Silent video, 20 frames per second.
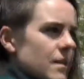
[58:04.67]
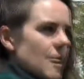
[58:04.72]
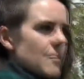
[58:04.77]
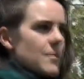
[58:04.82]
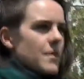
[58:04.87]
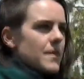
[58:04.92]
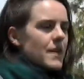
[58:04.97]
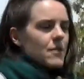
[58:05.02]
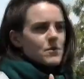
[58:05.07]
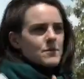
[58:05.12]

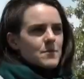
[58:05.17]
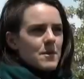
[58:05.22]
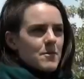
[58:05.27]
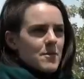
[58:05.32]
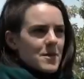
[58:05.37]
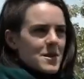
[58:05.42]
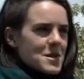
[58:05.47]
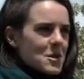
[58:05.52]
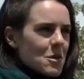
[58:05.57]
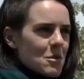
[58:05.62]
That was
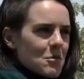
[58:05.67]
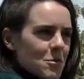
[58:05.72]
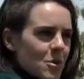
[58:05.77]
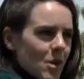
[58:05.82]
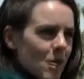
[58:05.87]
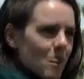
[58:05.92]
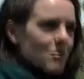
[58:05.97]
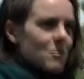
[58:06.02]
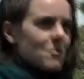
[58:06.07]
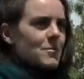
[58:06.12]
maybe its own
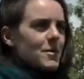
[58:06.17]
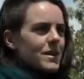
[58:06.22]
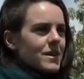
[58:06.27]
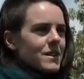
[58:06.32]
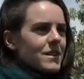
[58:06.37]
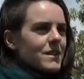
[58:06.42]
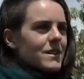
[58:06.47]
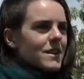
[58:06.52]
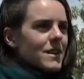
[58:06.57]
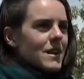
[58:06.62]
problem, but
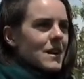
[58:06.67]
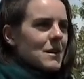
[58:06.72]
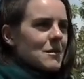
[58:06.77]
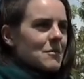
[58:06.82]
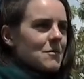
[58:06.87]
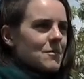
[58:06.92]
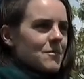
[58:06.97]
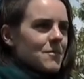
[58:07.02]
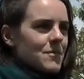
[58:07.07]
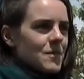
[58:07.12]

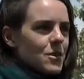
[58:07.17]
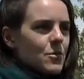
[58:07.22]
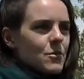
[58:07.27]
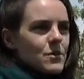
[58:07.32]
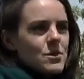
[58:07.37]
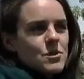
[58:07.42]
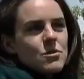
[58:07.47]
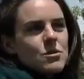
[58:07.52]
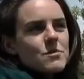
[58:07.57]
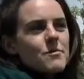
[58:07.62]
there
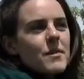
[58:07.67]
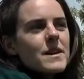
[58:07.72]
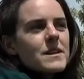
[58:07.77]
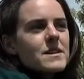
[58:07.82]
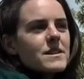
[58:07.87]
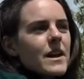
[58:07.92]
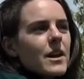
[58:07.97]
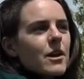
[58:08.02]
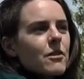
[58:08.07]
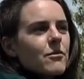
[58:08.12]
was no space
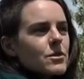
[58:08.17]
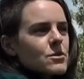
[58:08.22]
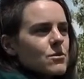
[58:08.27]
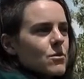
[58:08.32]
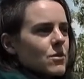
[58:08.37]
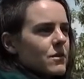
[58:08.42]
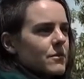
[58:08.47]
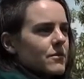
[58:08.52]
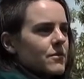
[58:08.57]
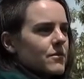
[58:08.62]
there for
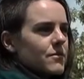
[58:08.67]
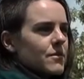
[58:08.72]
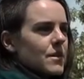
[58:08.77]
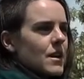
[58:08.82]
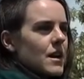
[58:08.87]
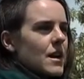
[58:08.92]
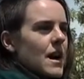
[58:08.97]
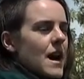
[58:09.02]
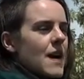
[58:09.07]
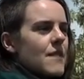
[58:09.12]
sort of
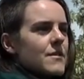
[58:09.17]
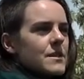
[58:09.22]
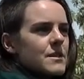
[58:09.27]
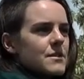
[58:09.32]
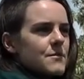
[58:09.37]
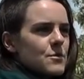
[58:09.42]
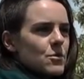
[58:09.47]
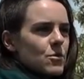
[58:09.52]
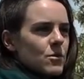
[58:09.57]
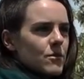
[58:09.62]
having
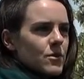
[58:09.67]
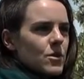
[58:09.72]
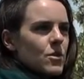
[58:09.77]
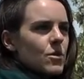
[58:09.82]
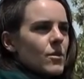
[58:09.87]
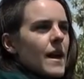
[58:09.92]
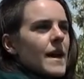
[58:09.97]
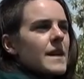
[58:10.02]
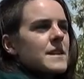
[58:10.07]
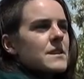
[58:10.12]
some sort of
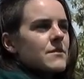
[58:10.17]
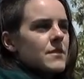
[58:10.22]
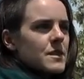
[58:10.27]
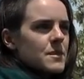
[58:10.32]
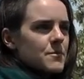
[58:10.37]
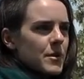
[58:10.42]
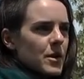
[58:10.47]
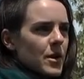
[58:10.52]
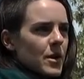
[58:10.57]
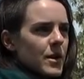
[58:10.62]
collective
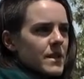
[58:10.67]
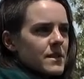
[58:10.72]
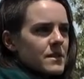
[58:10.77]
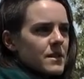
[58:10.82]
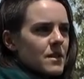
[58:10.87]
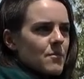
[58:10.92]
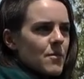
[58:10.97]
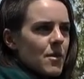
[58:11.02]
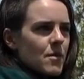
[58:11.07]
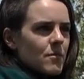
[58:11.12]
experience
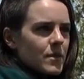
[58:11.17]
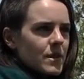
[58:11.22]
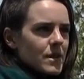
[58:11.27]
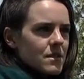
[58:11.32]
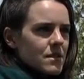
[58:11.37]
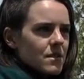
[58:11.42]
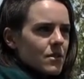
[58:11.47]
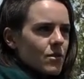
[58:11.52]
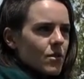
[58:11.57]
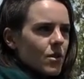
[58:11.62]
in a public,
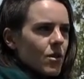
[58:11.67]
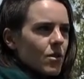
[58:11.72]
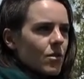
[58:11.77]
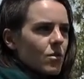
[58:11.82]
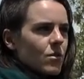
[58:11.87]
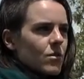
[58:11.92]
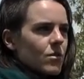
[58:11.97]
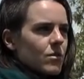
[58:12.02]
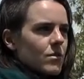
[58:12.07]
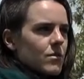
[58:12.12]

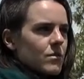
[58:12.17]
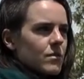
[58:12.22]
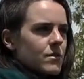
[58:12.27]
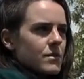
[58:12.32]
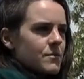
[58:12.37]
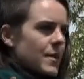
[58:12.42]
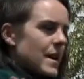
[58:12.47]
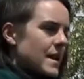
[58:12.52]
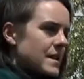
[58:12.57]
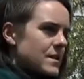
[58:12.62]

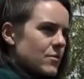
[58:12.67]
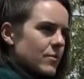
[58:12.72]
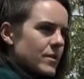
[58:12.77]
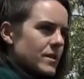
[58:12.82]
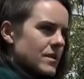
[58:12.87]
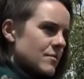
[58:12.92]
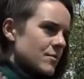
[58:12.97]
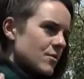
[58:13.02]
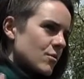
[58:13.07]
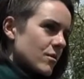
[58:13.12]
space, doing
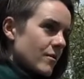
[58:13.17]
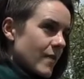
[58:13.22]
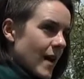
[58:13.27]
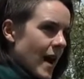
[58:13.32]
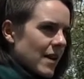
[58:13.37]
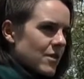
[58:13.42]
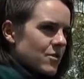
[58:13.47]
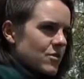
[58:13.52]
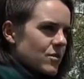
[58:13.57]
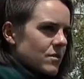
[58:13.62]
some sort of
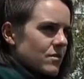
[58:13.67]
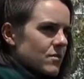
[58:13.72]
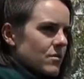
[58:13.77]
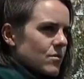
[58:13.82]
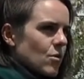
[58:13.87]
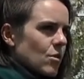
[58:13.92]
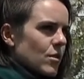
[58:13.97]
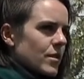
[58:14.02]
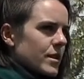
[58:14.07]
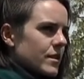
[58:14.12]
action
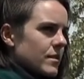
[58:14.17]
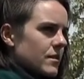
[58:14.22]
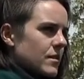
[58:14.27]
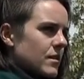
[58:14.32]
or